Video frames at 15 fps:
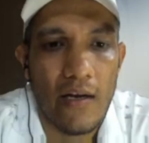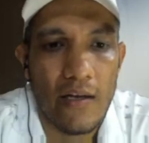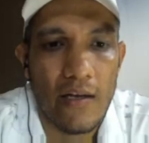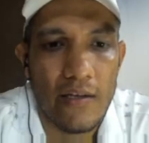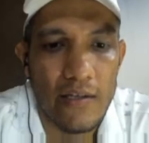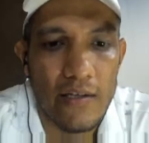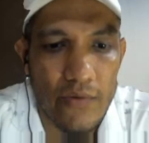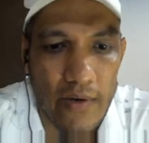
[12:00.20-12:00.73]

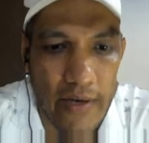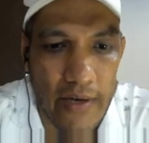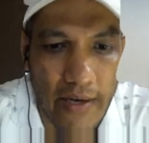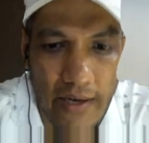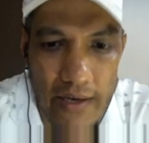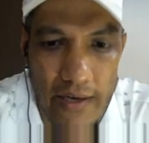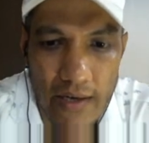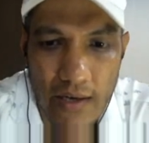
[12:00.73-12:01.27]
this one
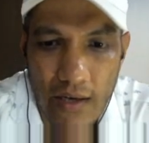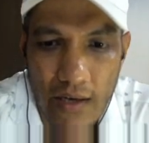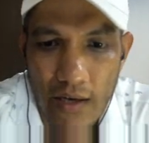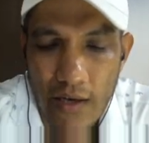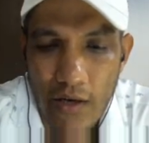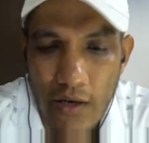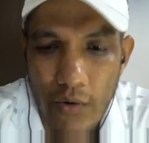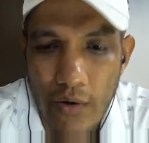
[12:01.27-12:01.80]
again,
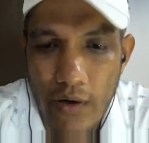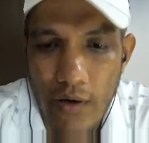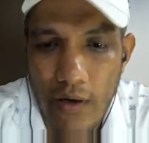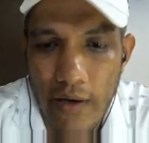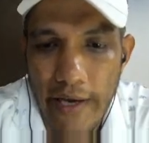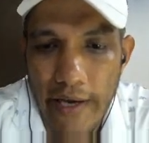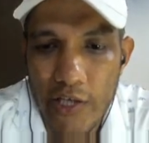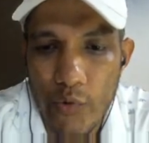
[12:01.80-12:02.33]

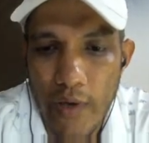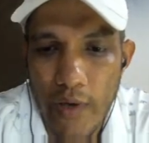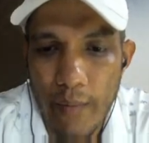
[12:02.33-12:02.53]
a square